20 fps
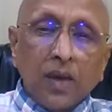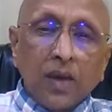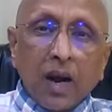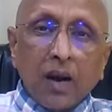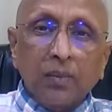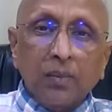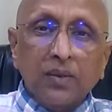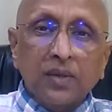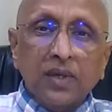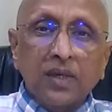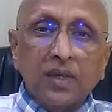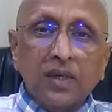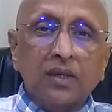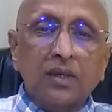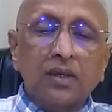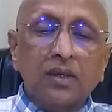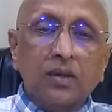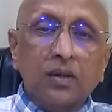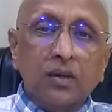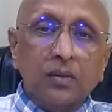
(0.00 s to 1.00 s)
After
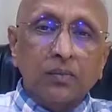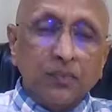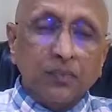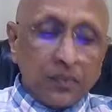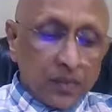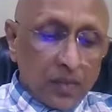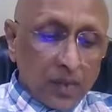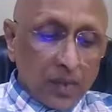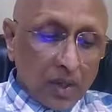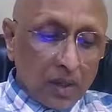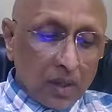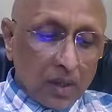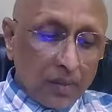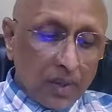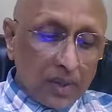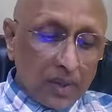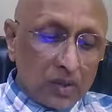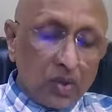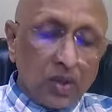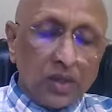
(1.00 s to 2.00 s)
the
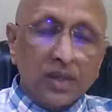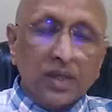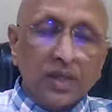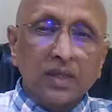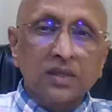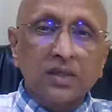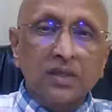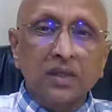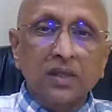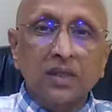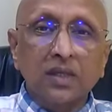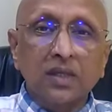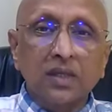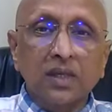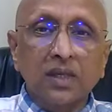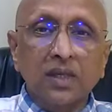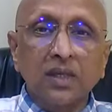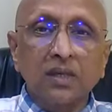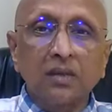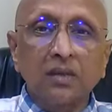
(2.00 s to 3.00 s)
benzoic acid
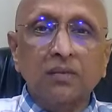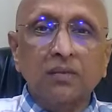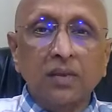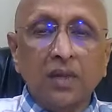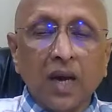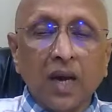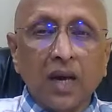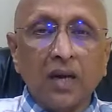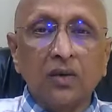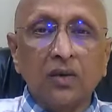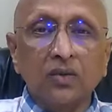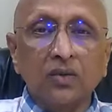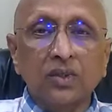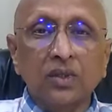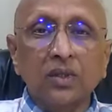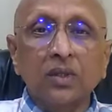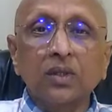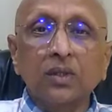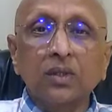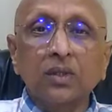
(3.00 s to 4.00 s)
30, I have
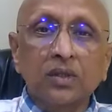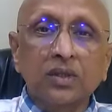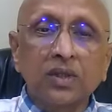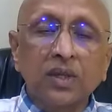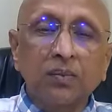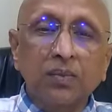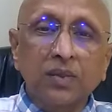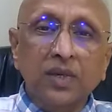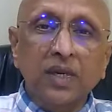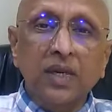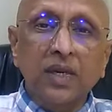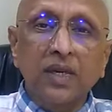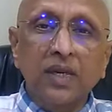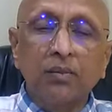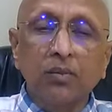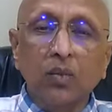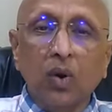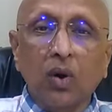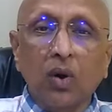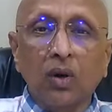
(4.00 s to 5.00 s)
shifted
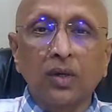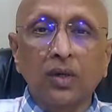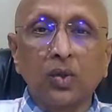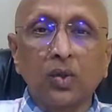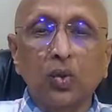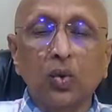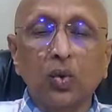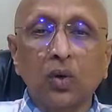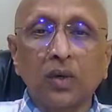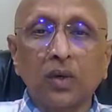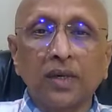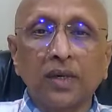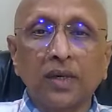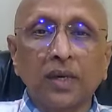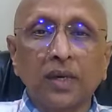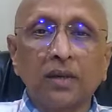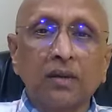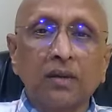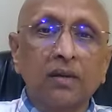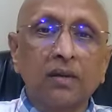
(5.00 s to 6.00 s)
him on
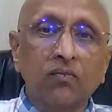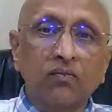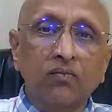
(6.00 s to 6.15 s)
200